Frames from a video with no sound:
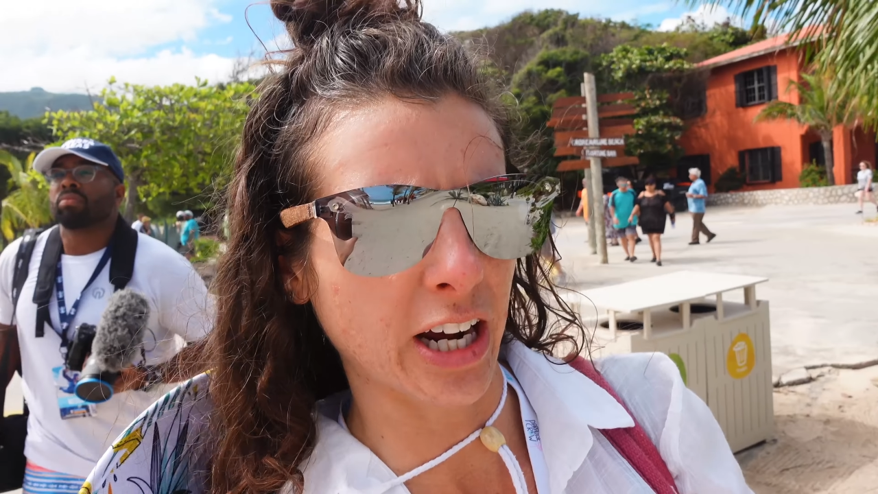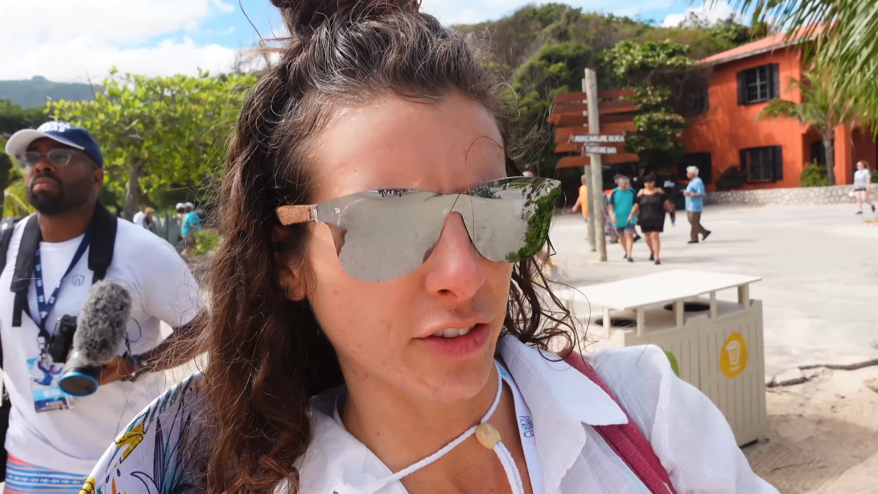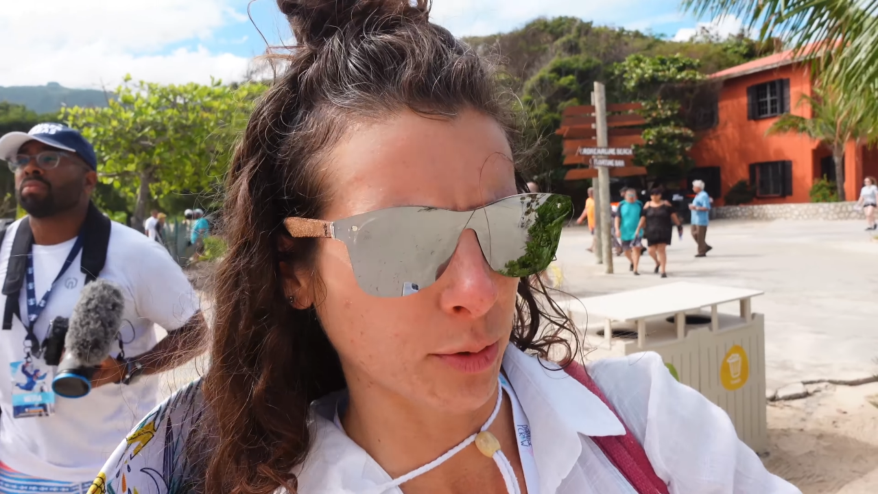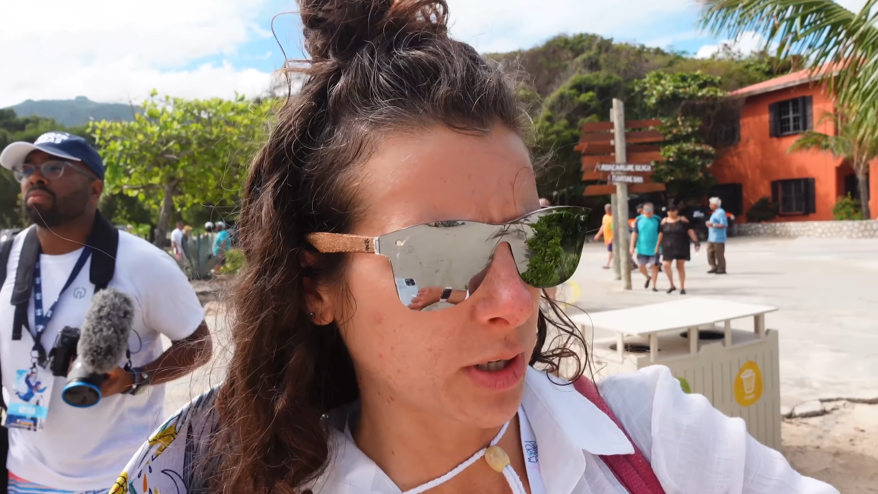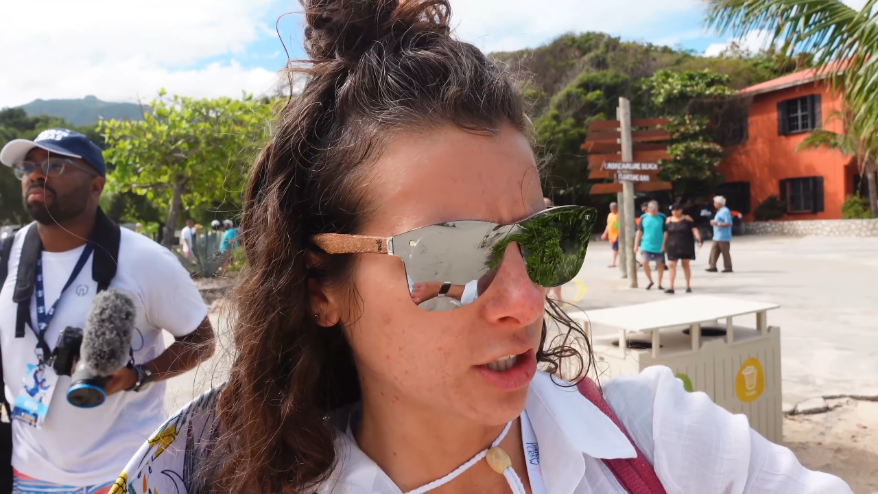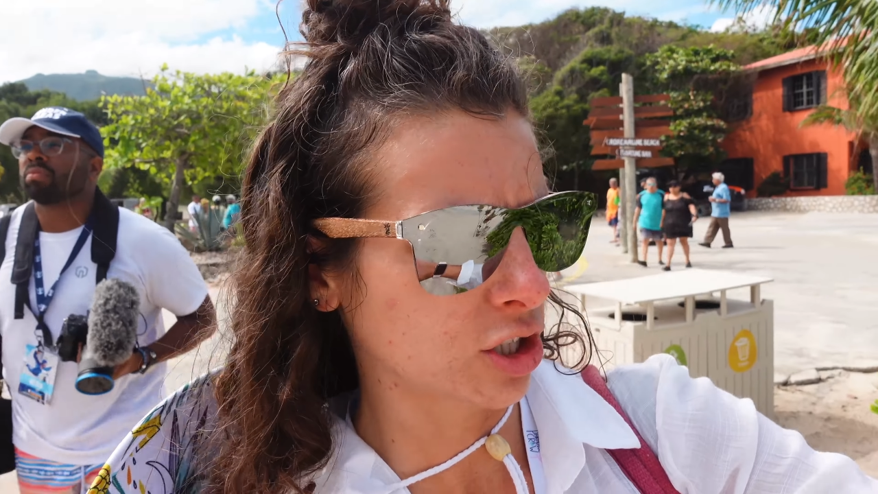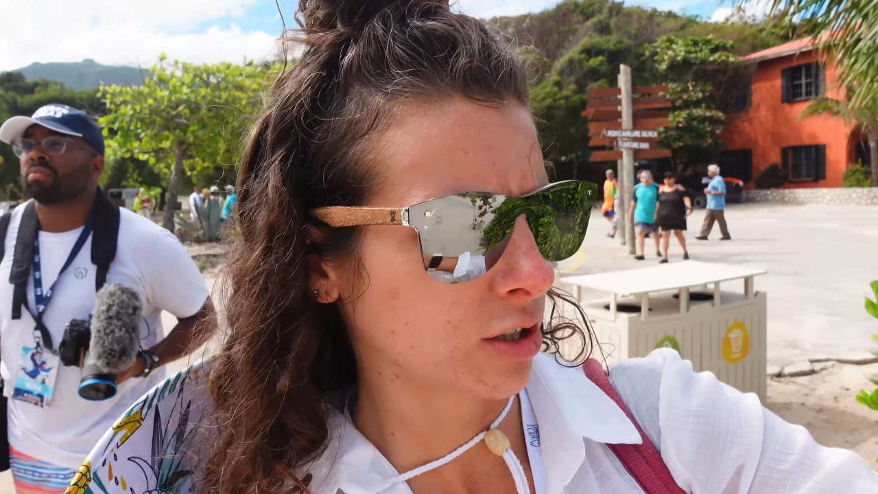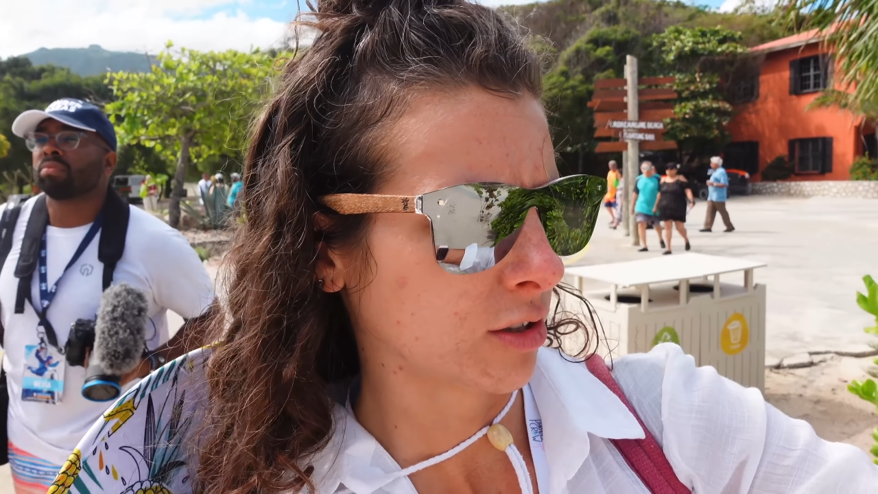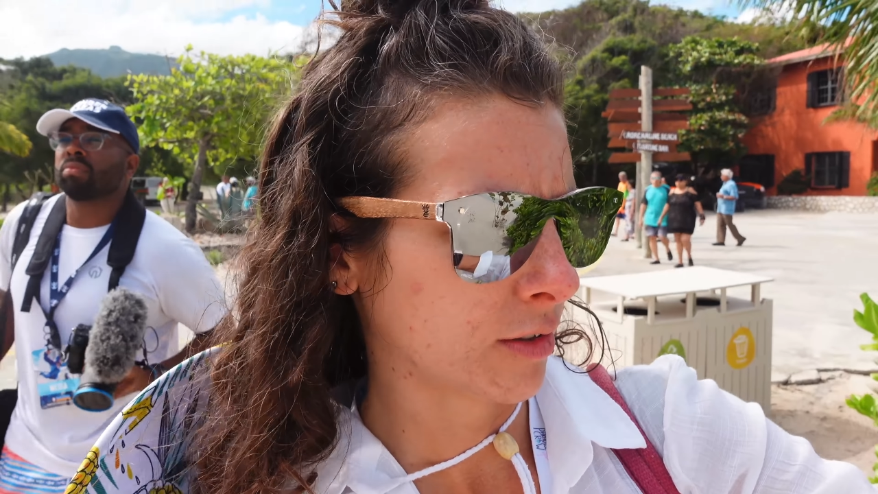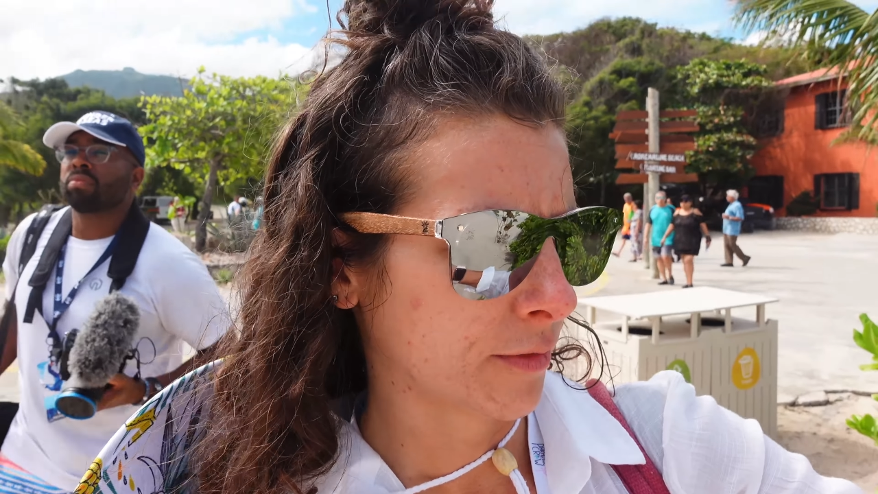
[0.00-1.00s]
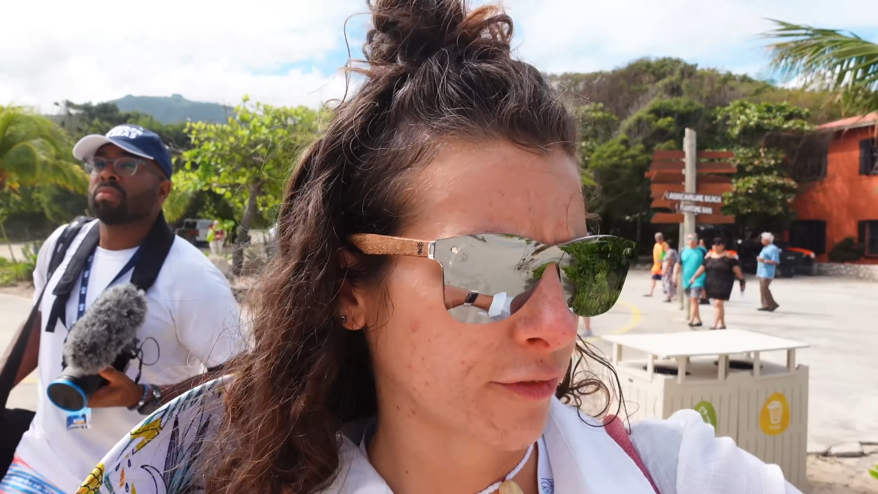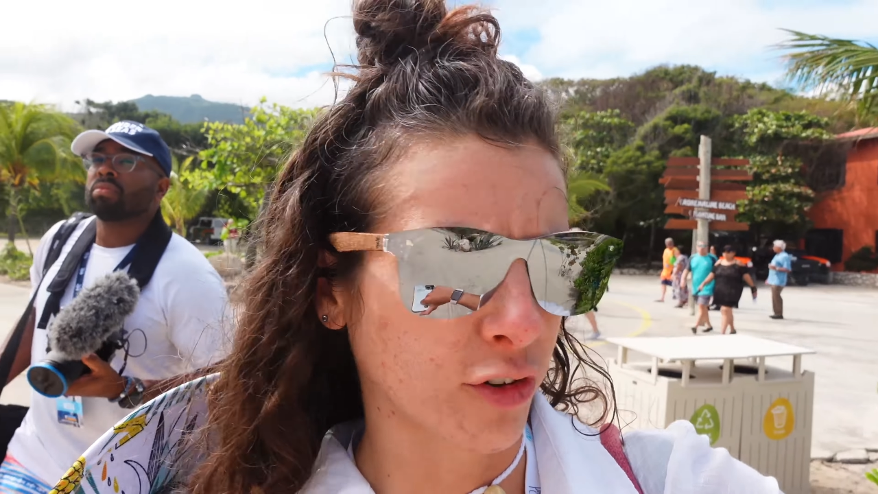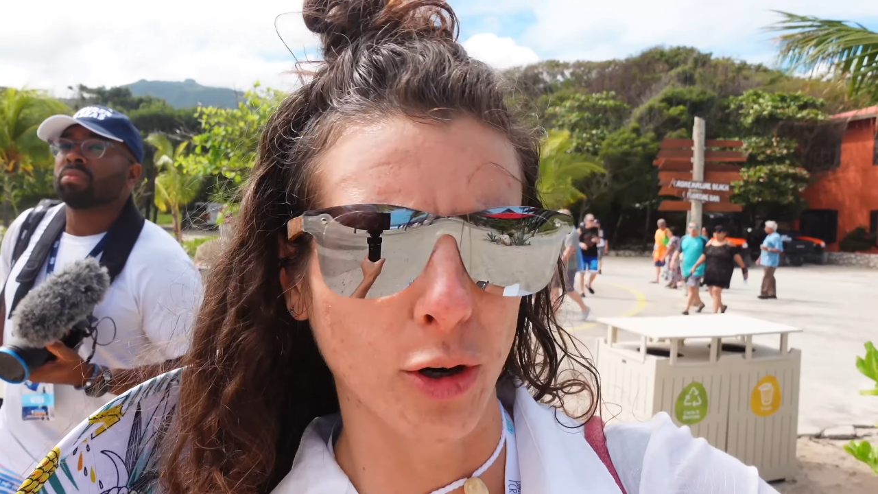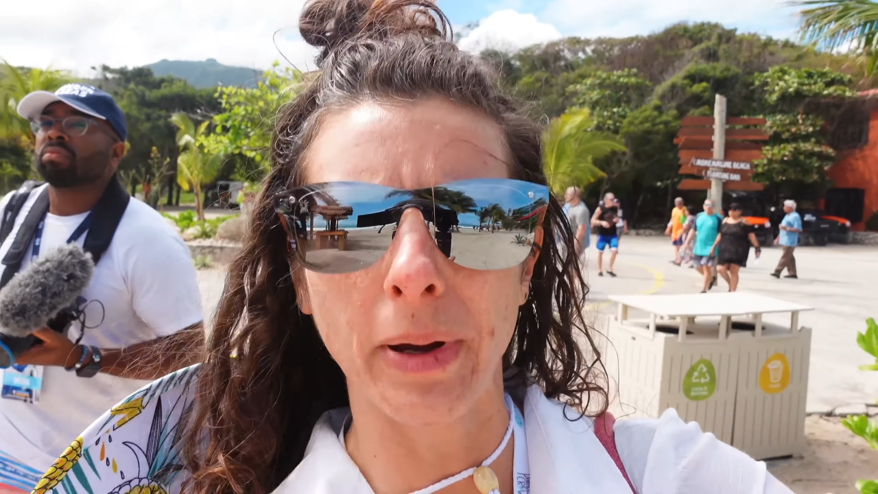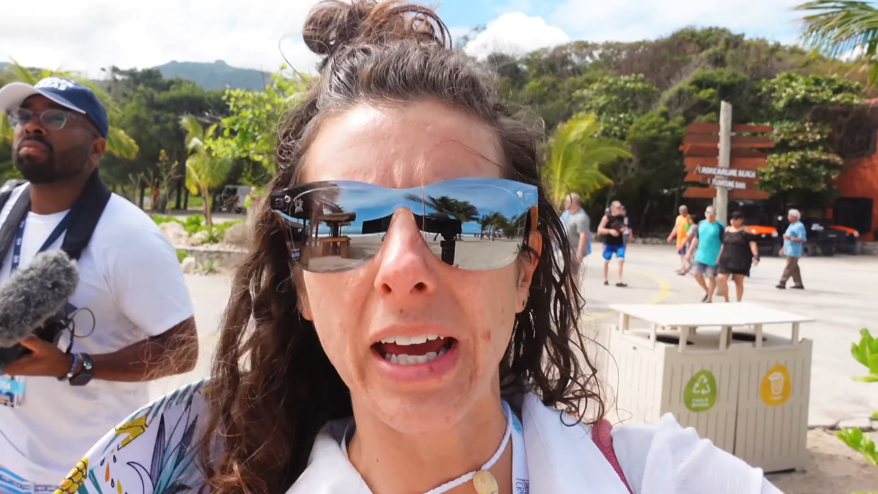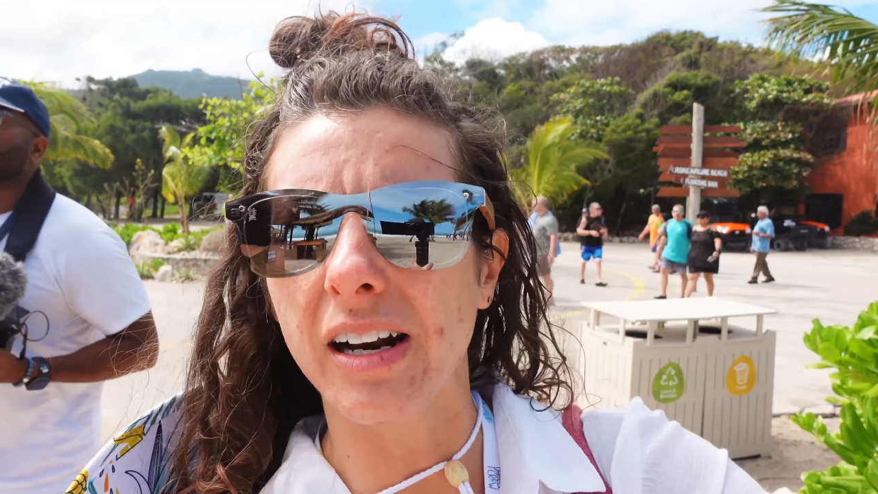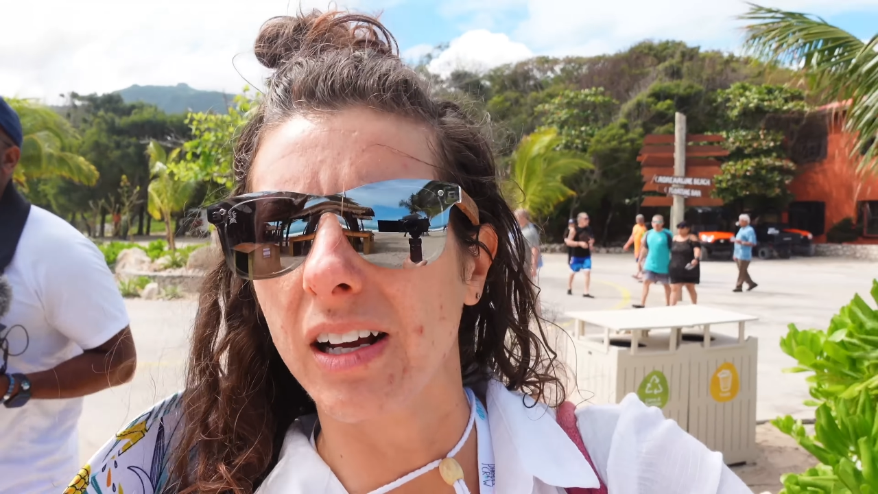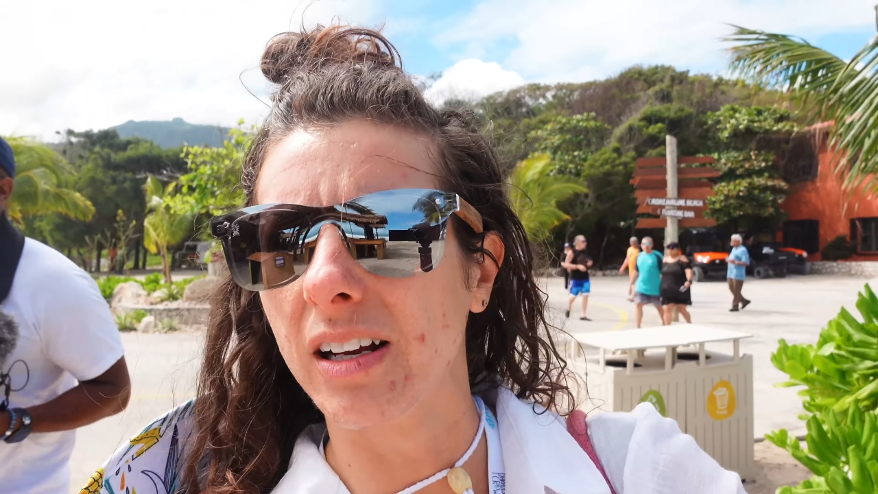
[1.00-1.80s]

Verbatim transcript: out the beach for a bit